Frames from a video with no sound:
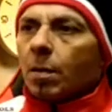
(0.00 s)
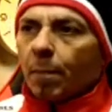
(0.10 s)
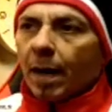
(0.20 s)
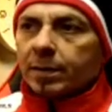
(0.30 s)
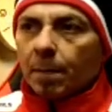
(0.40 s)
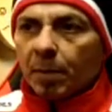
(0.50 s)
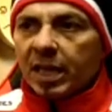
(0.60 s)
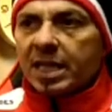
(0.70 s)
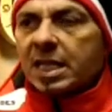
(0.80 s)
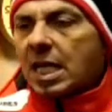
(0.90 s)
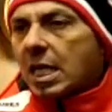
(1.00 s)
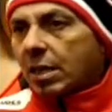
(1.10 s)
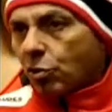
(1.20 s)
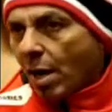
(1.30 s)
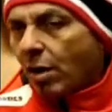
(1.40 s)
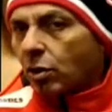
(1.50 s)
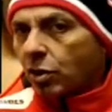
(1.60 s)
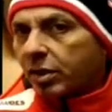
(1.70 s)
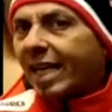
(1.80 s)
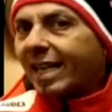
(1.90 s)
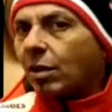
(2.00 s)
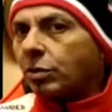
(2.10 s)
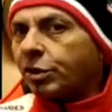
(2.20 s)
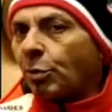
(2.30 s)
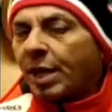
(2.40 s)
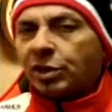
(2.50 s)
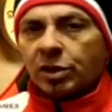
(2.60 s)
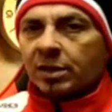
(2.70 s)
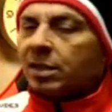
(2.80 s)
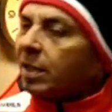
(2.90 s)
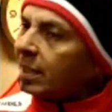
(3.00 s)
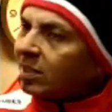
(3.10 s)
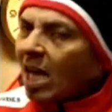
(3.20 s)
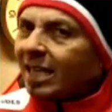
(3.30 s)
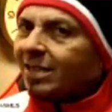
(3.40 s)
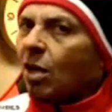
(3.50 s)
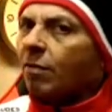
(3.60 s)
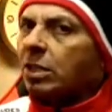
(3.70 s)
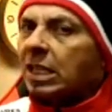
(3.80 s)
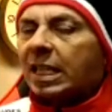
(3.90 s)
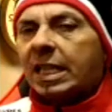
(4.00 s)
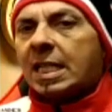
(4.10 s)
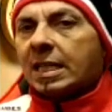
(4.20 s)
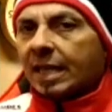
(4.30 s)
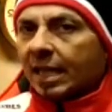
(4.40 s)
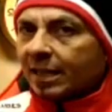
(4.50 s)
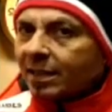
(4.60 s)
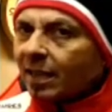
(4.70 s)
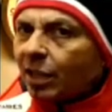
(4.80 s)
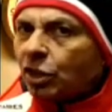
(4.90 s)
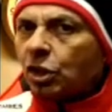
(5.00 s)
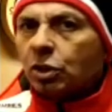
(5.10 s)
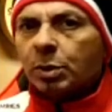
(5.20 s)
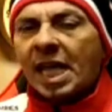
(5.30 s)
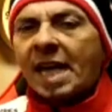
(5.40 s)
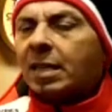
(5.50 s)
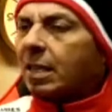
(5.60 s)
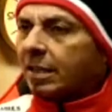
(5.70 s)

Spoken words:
But please try also taking consideration of these tires. Obviously, there is some issues with that.